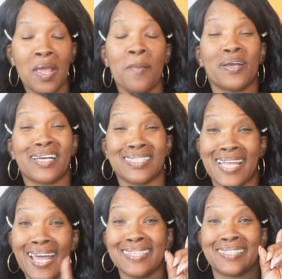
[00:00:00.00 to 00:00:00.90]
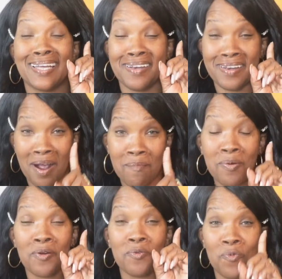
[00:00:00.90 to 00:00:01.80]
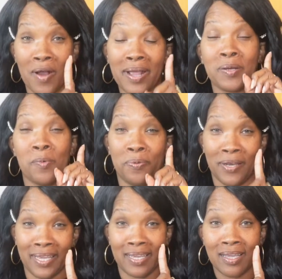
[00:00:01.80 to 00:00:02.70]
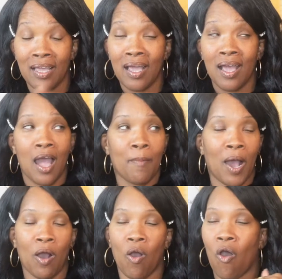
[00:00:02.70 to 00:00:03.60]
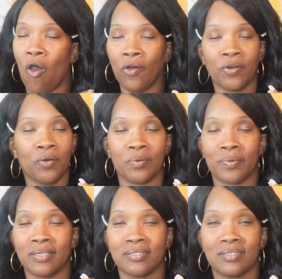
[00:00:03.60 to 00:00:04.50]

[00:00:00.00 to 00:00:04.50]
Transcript: Because that is the number one complaint about all notaries.